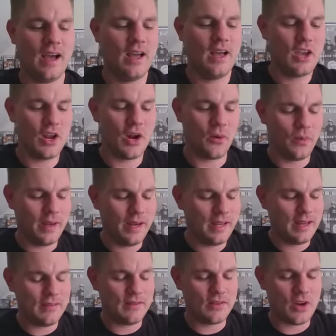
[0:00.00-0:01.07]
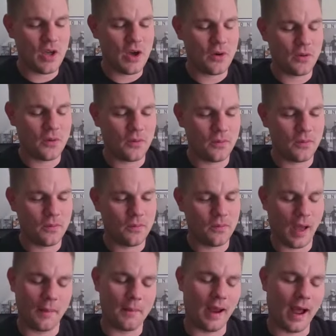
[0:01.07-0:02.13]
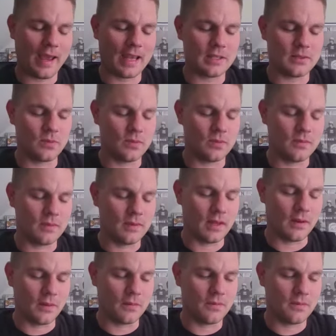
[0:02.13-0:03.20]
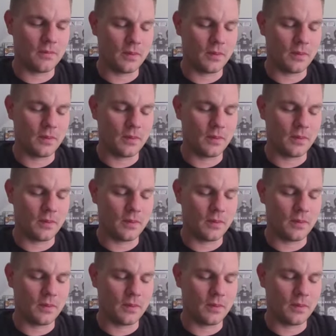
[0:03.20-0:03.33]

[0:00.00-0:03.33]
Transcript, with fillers: yeah, you know, we didn't even know. I mean, I guess you know,